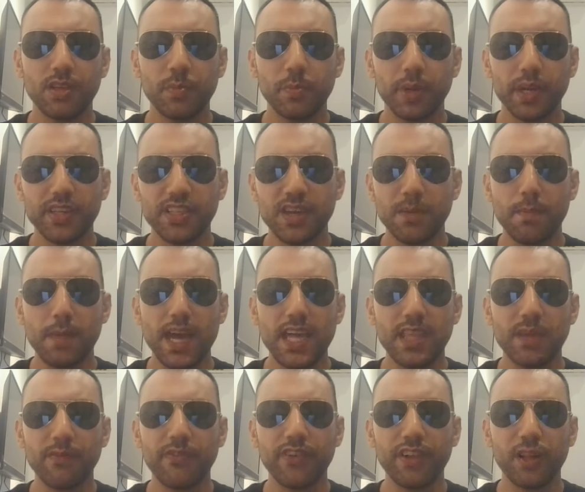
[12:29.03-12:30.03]
because it made
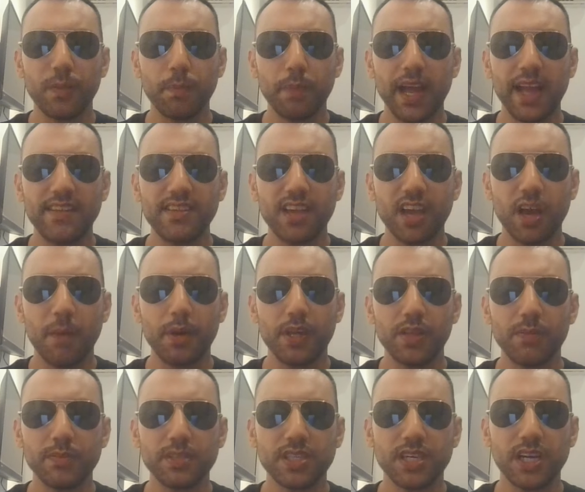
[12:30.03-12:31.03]
them feel better about
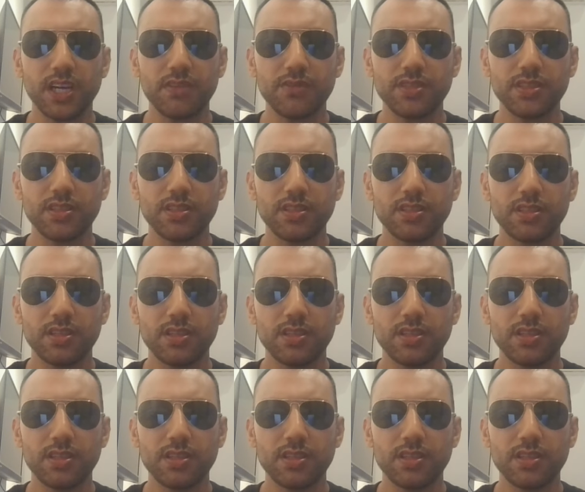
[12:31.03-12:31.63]
themselves.